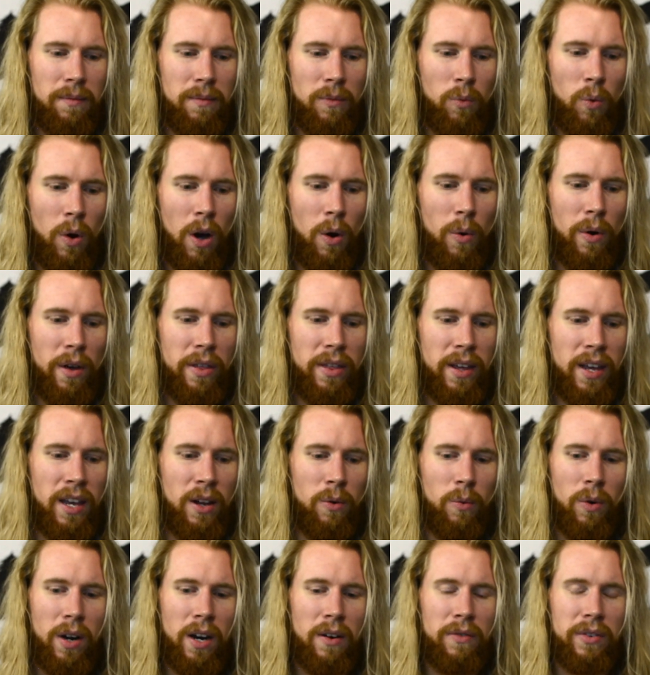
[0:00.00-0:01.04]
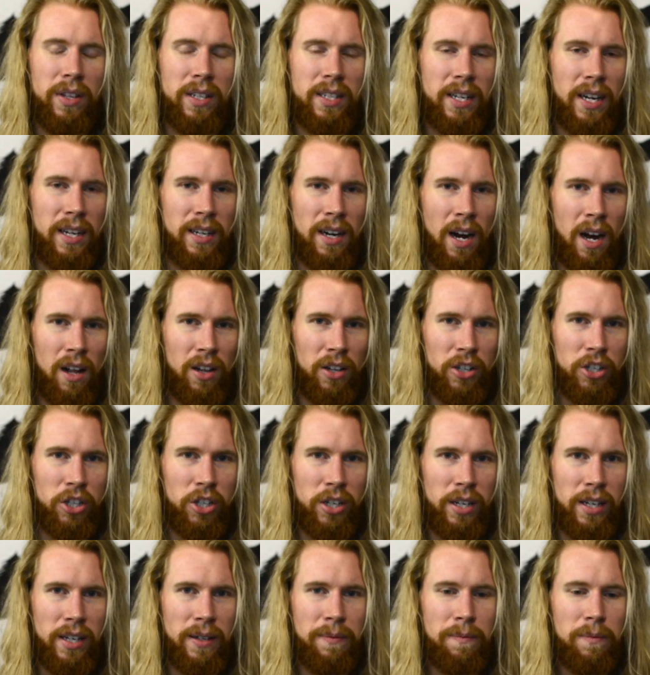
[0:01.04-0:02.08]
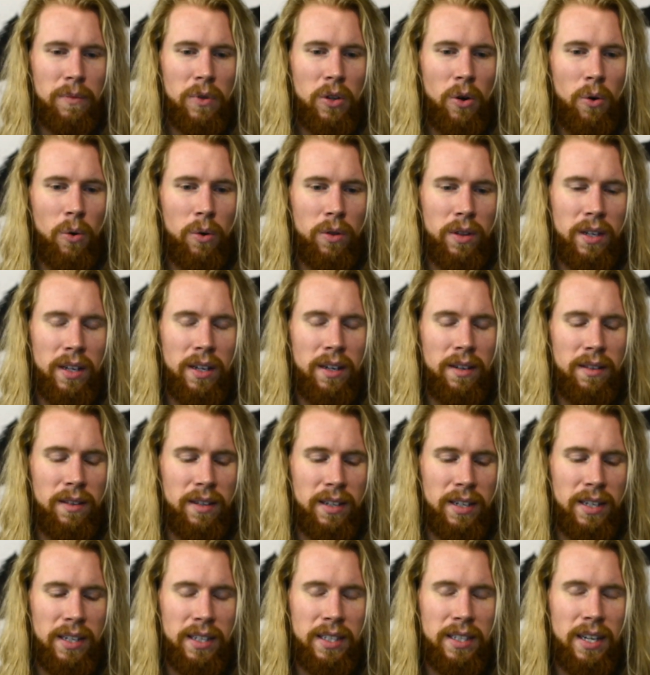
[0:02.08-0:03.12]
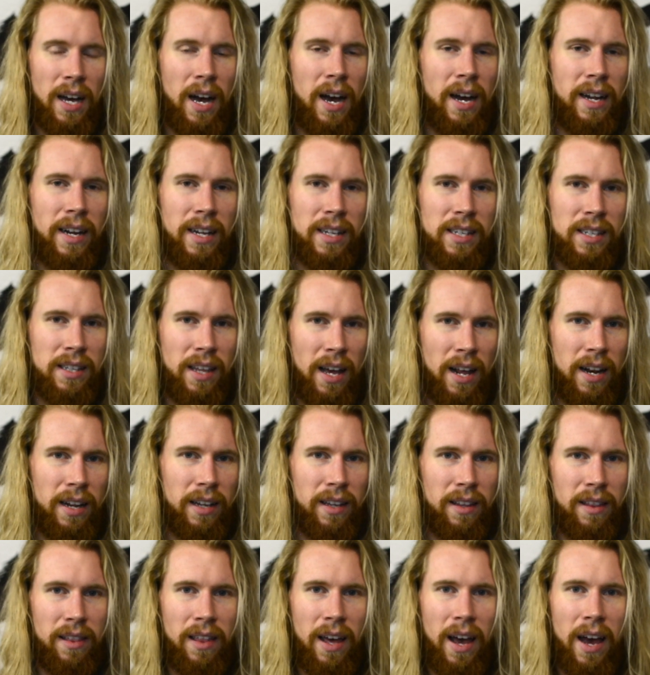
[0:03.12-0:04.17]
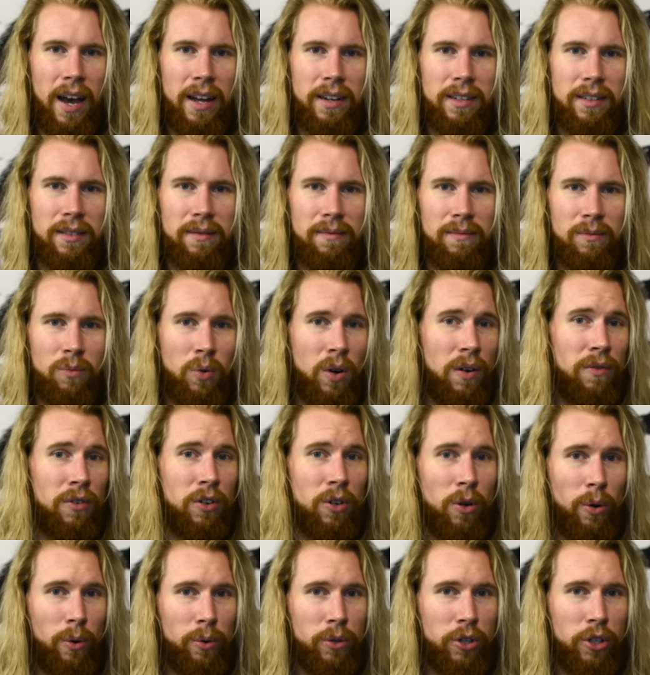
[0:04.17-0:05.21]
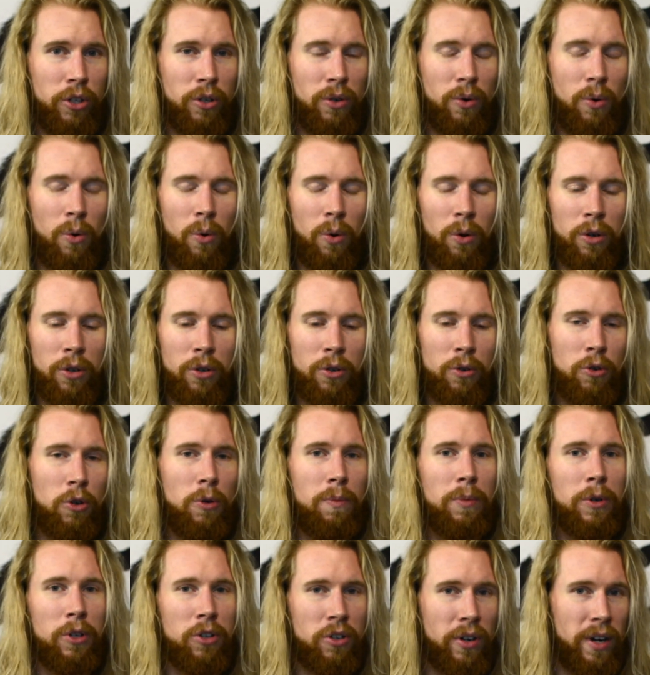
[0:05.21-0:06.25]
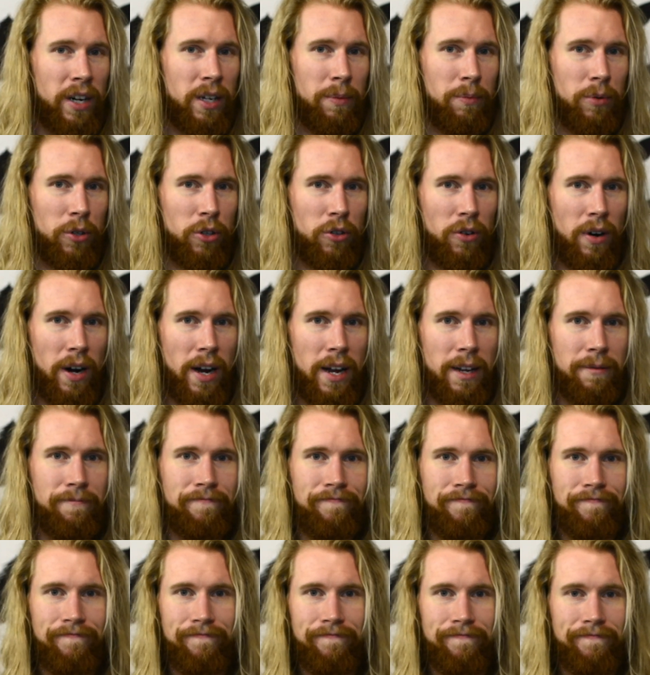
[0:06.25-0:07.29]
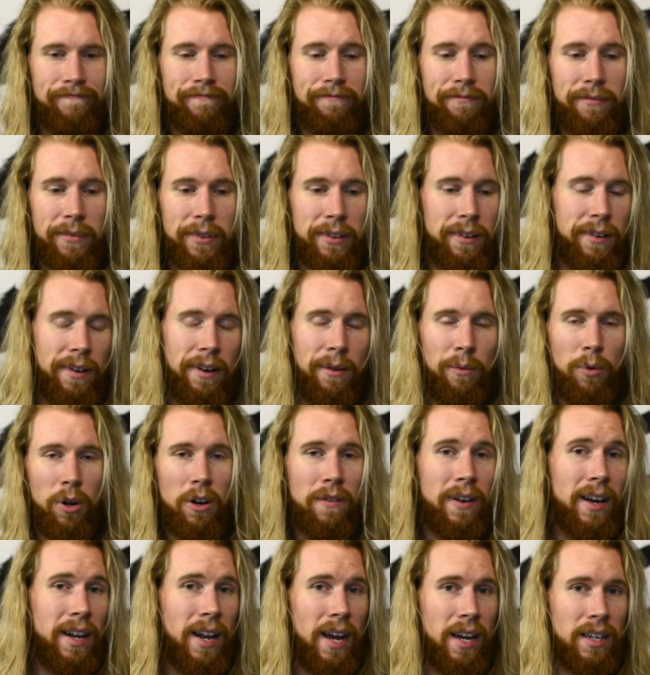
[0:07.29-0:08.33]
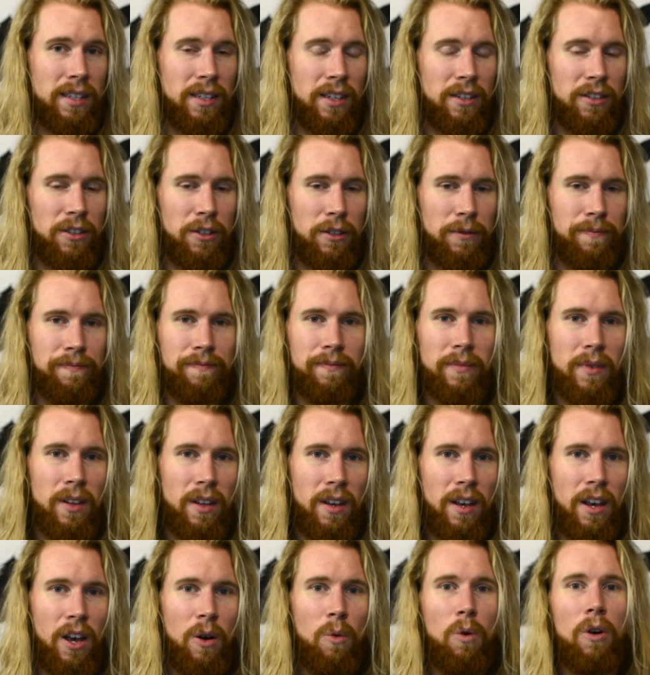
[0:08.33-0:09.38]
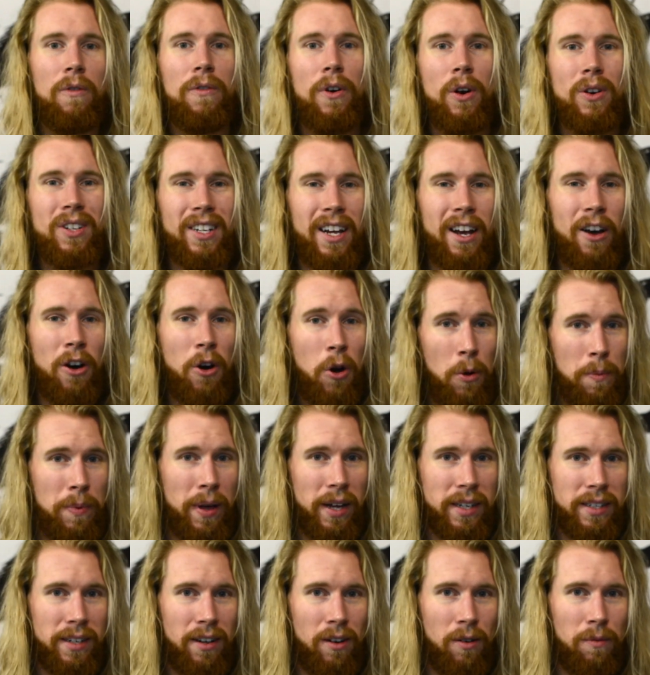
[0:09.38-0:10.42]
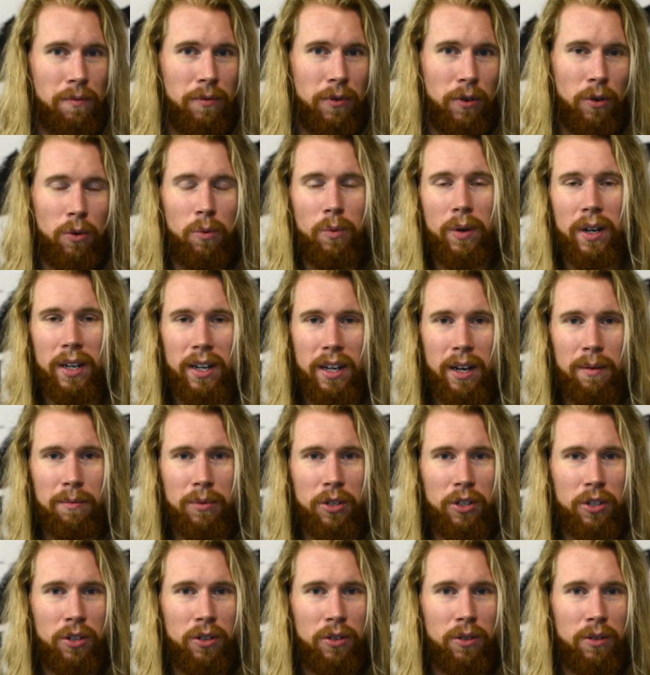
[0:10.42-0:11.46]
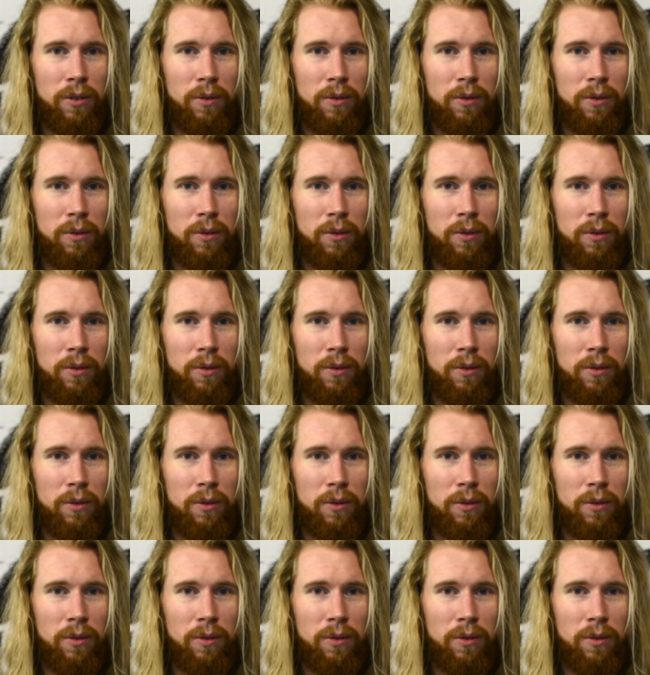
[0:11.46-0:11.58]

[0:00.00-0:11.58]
within whatever the technology or the design aesthetic that whatever culture or group you're trying to portray would have had access to. Well, folks, I hope that's helpful when it comes to